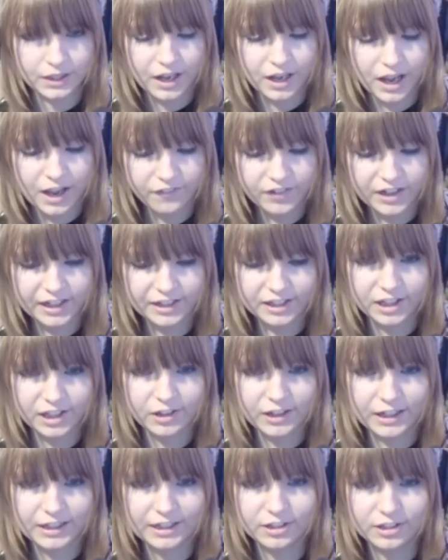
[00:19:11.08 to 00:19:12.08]
I find it cute
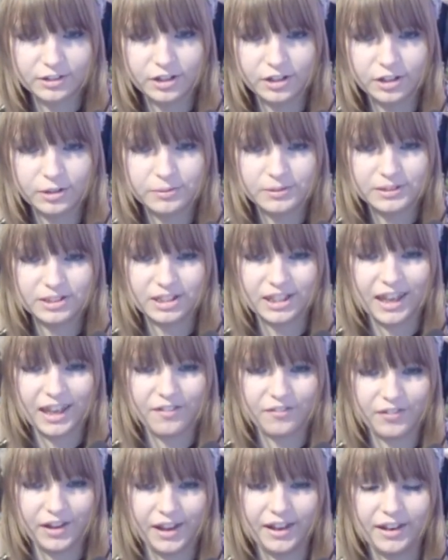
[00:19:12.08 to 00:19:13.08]
how they do homework
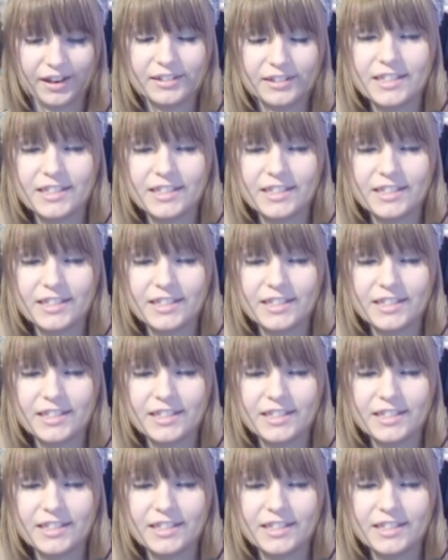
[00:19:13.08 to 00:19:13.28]
together.